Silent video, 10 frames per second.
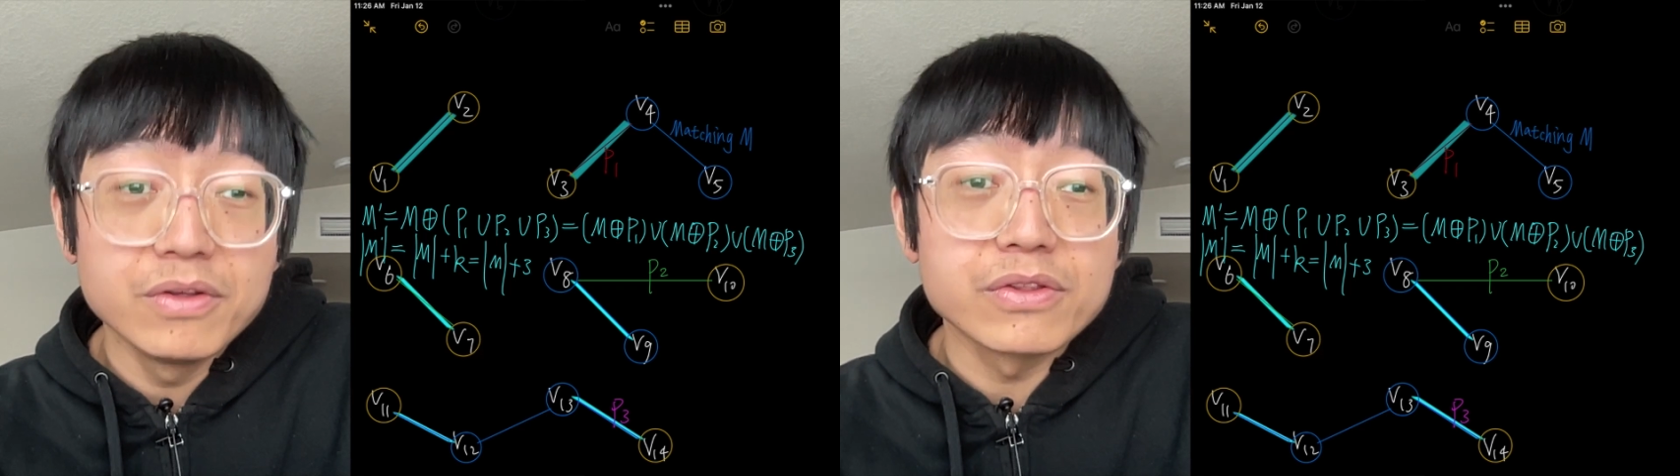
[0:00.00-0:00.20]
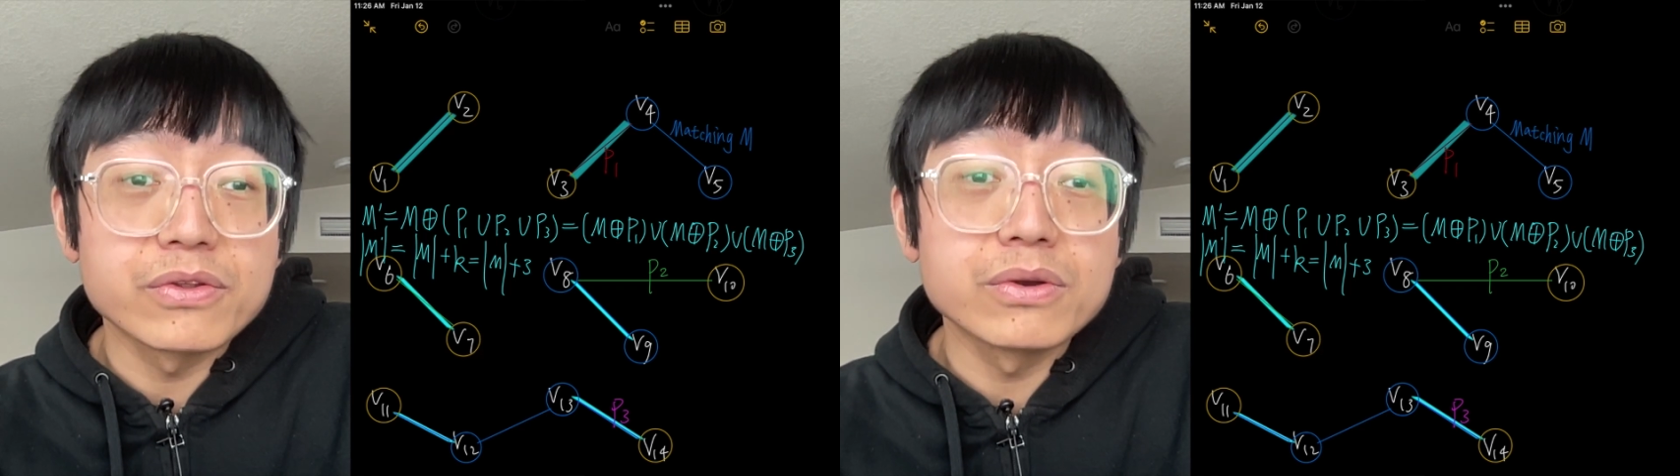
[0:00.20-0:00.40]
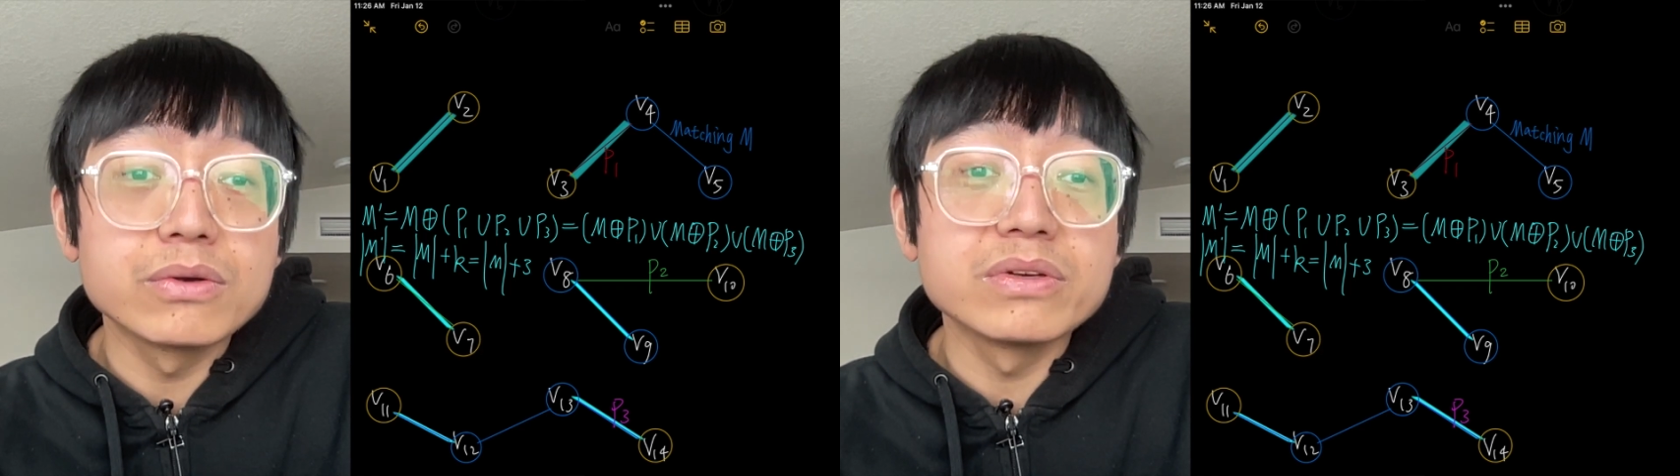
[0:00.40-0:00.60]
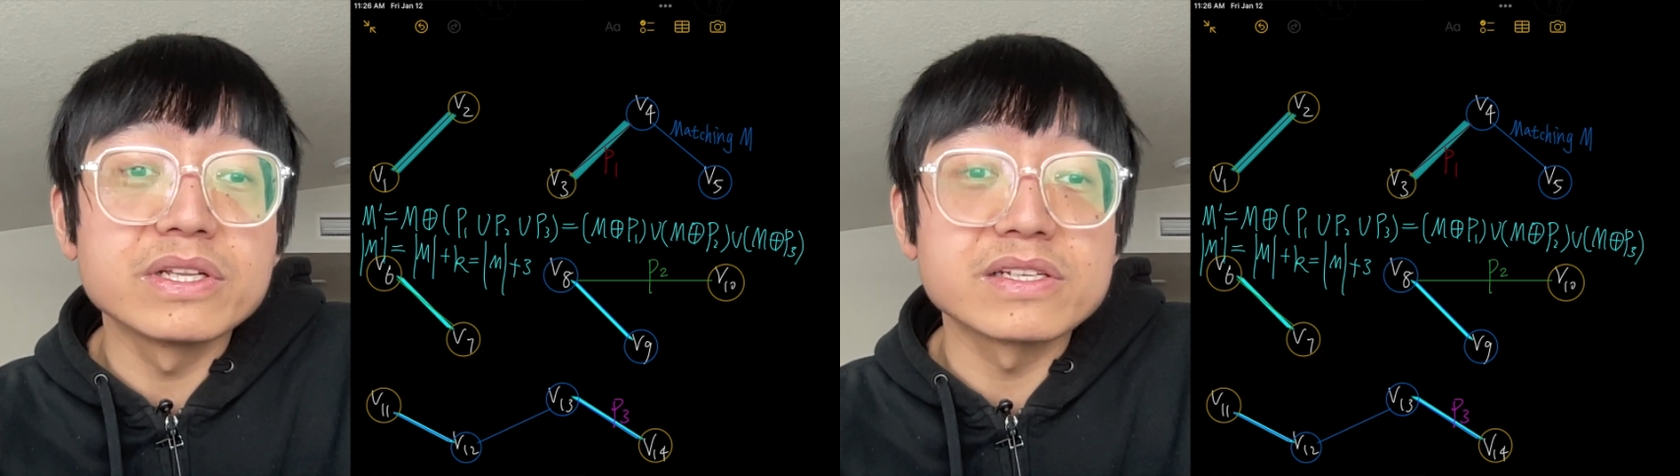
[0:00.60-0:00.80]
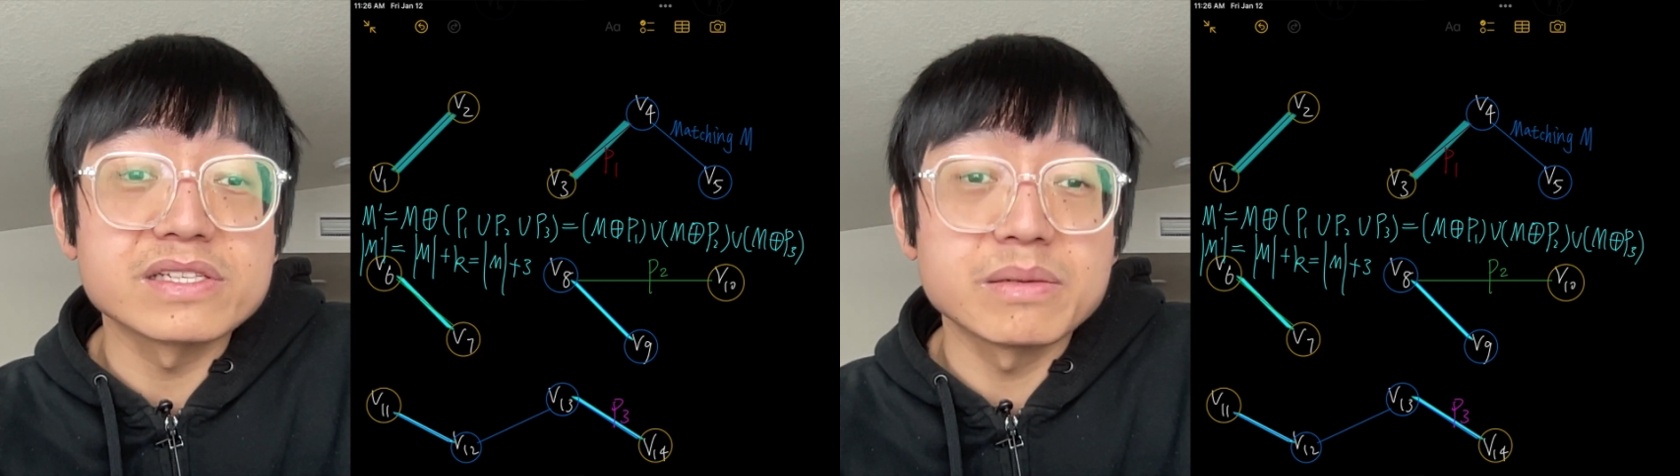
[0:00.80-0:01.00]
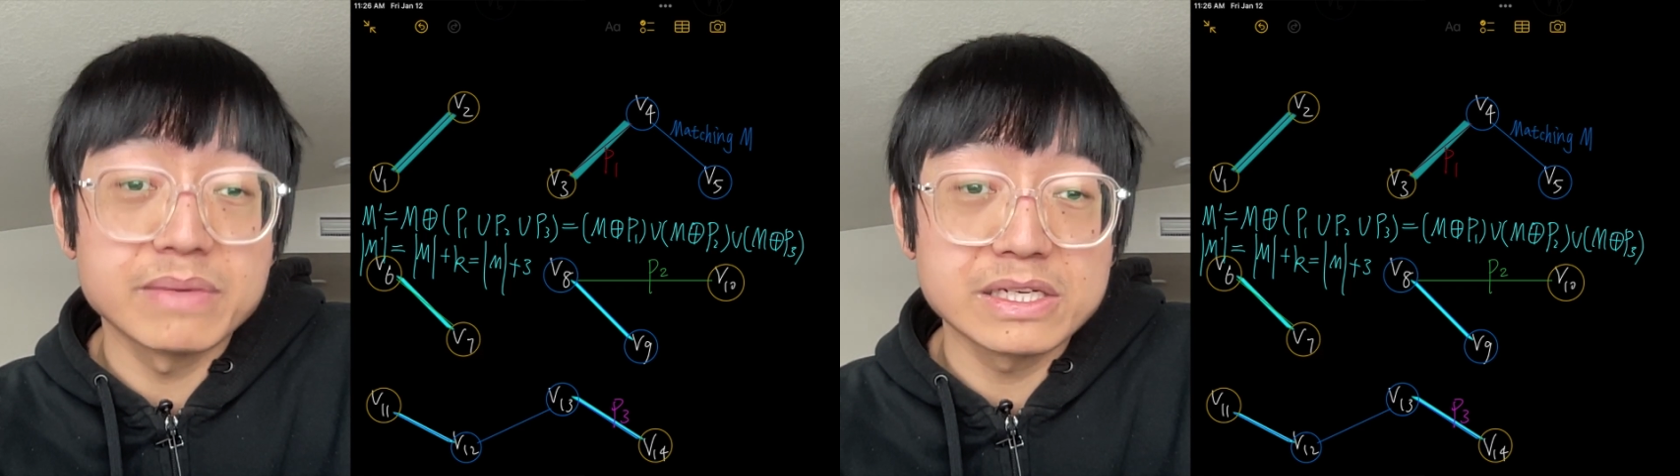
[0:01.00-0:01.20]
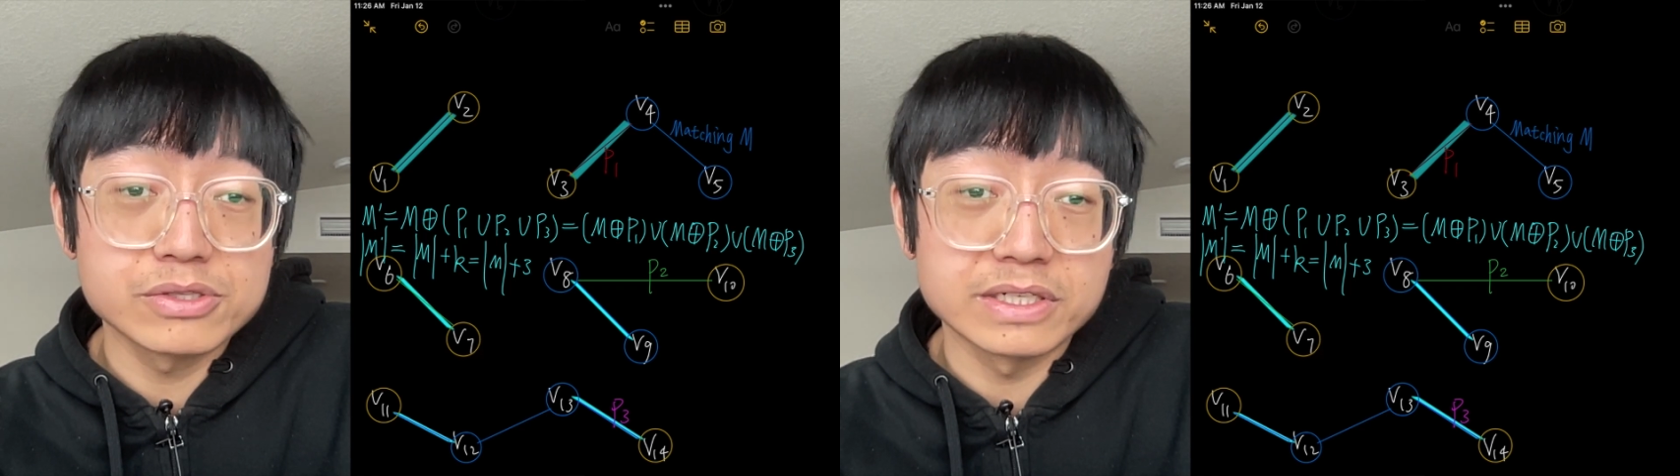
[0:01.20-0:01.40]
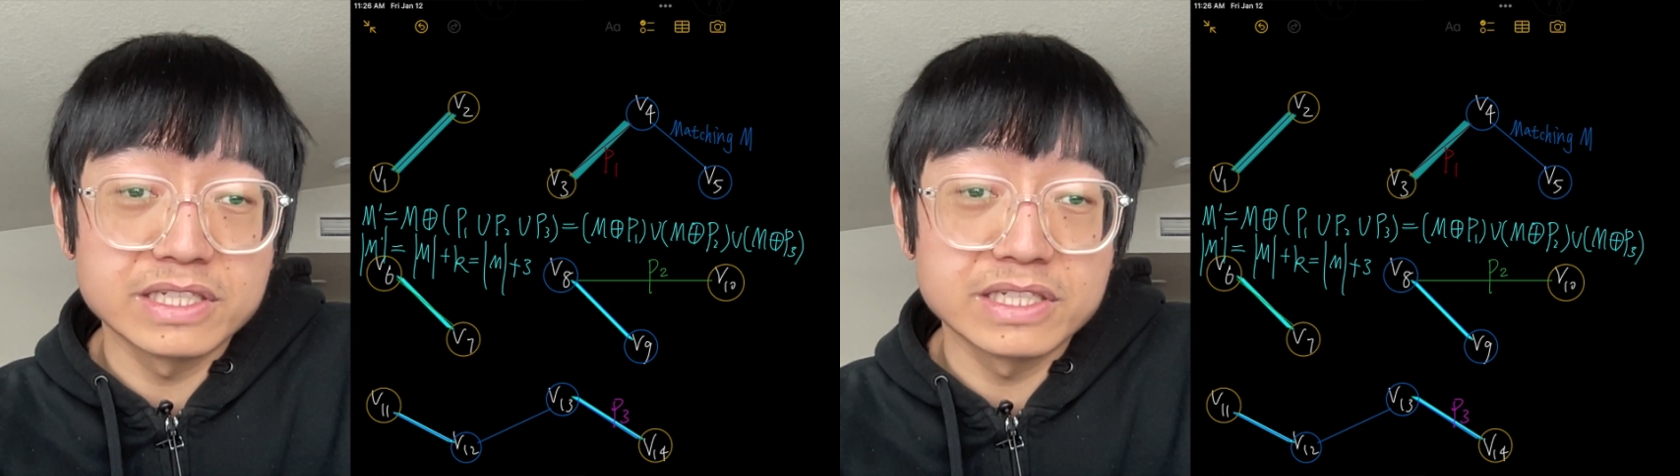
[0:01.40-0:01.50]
through the symmetric